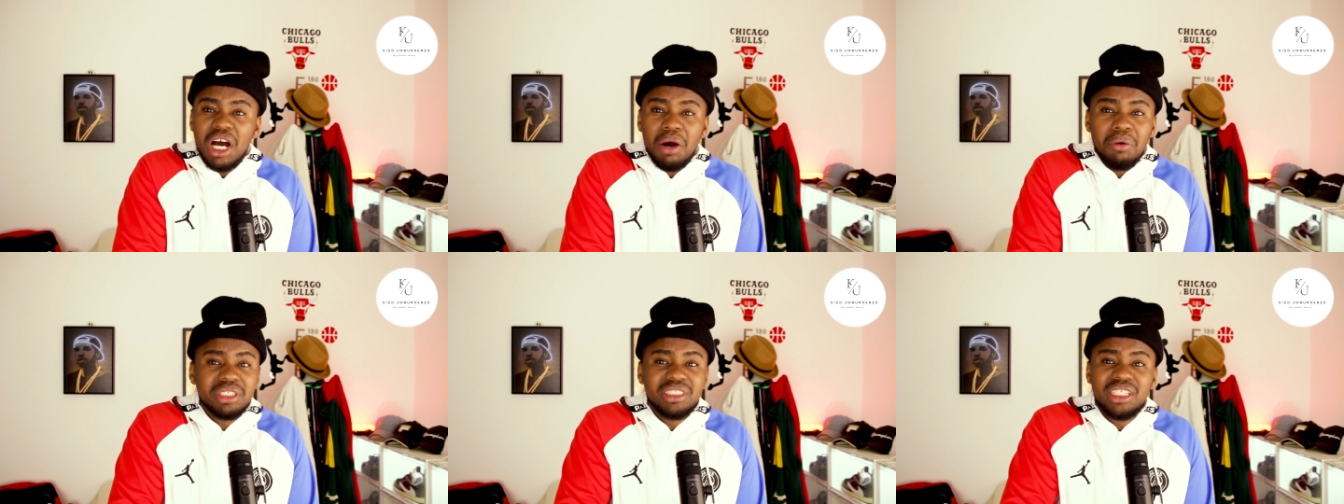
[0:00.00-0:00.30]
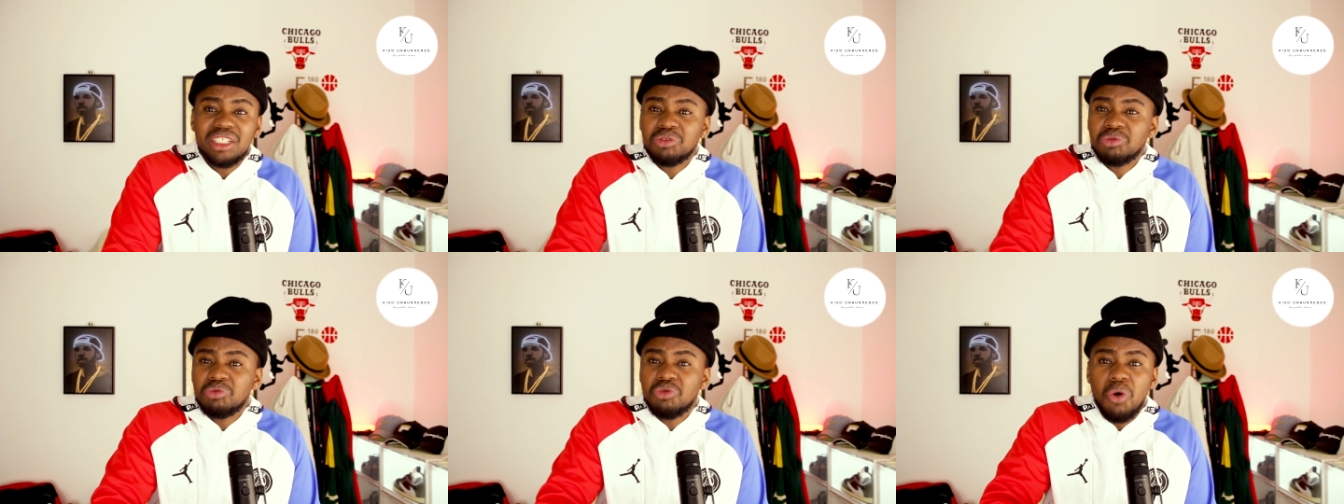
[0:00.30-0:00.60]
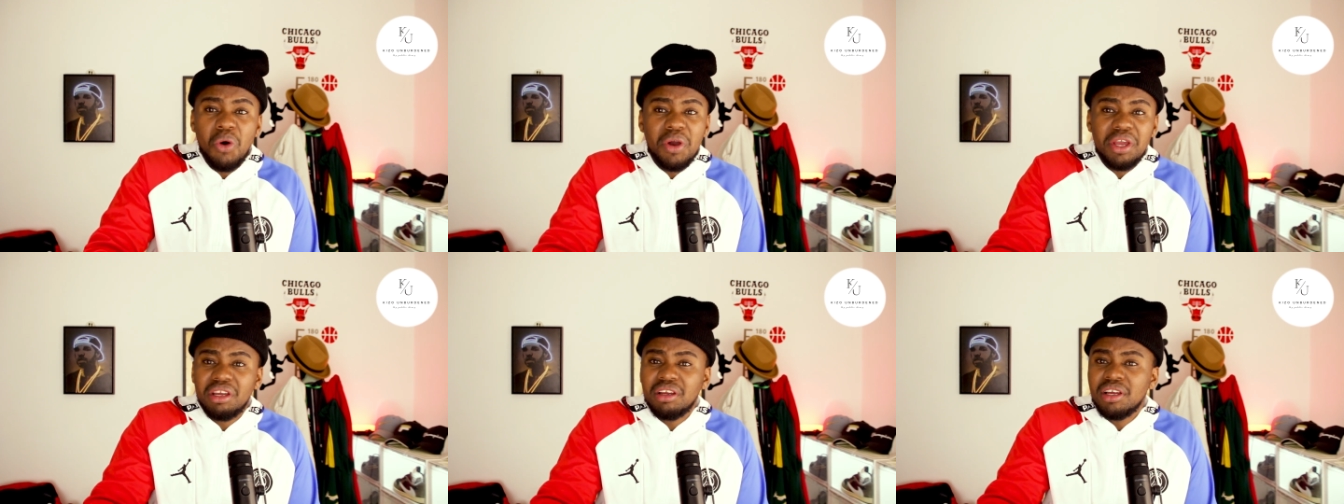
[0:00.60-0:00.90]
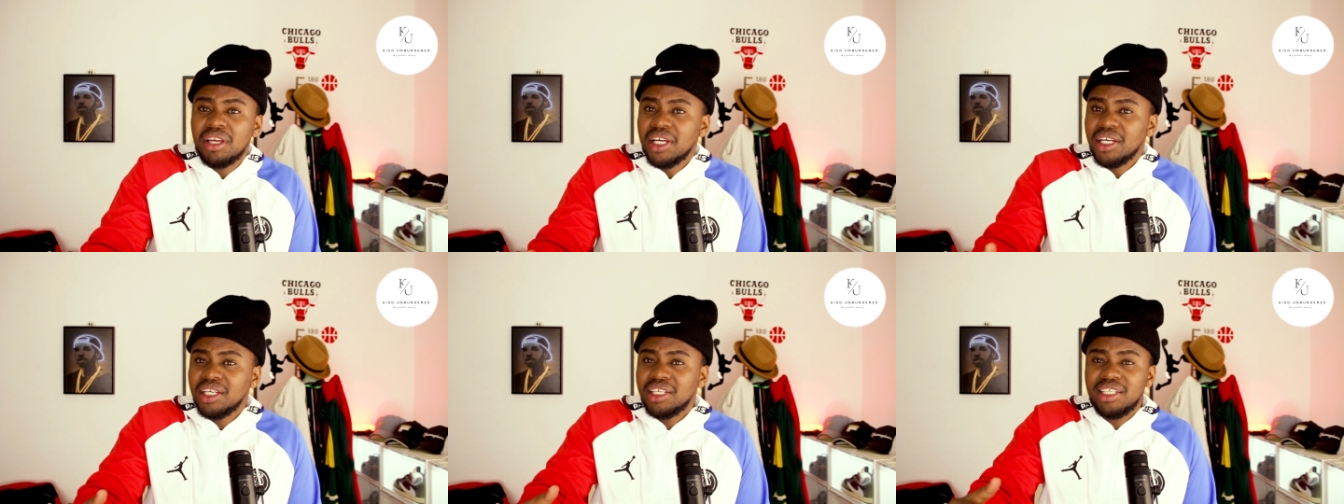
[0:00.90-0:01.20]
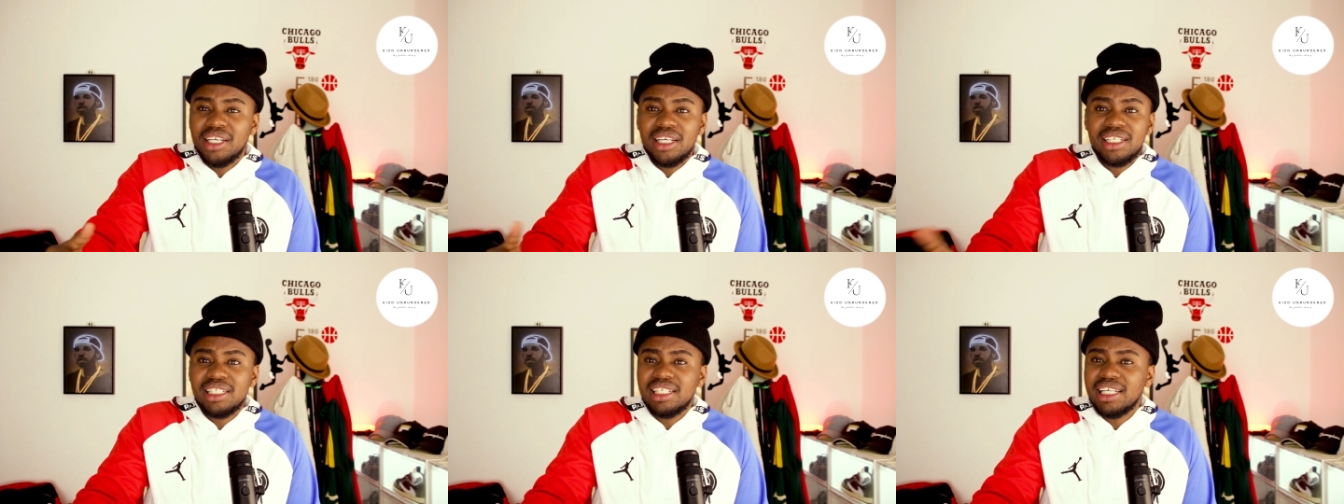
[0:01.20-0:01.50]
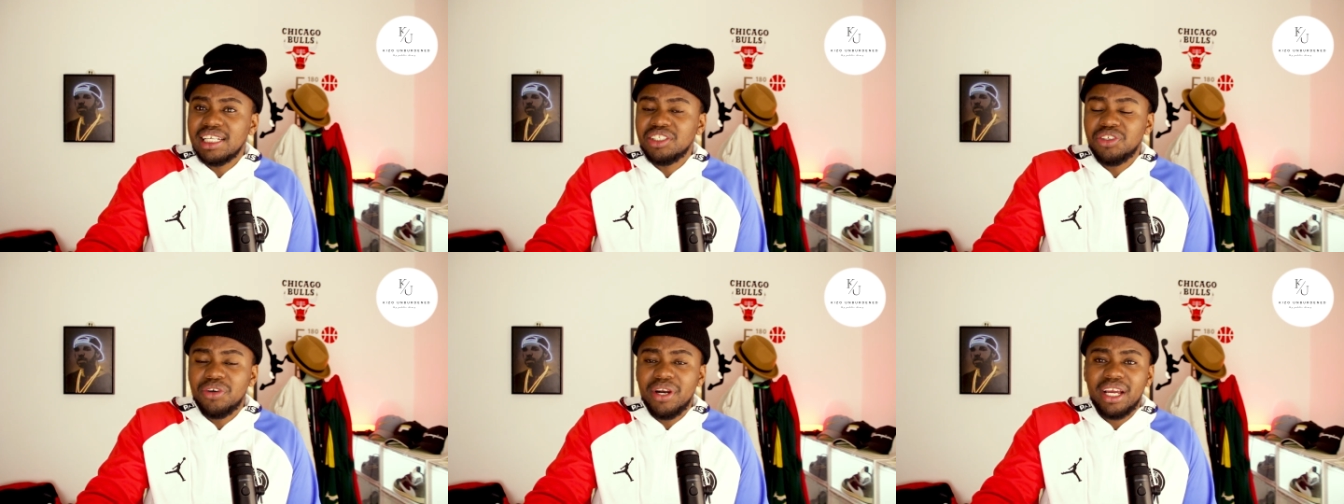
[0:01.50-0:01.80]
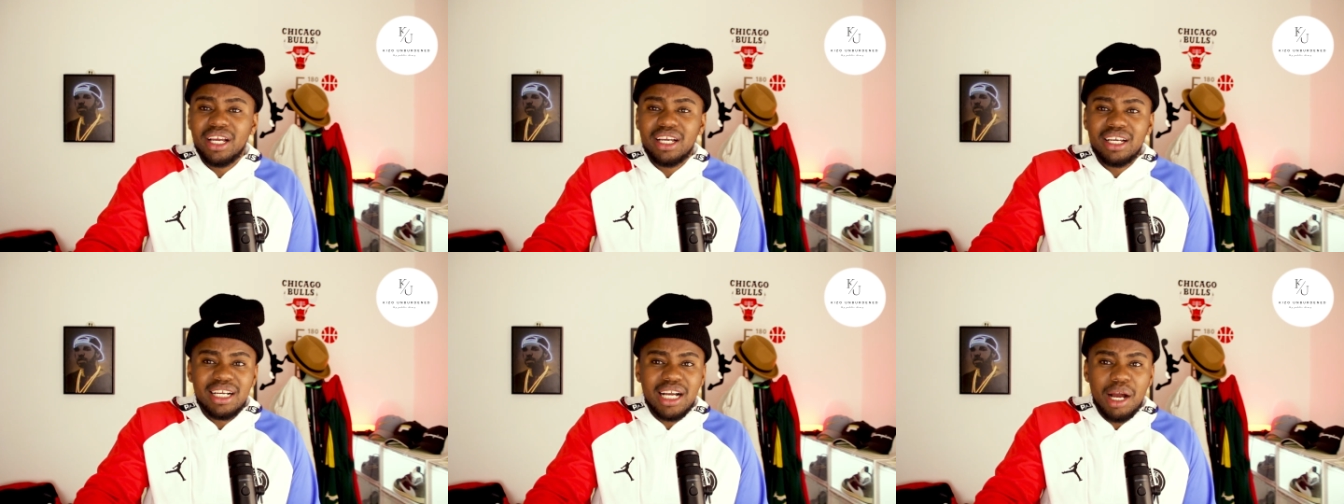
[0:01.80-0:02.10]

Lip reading: I was just going, getting a drink,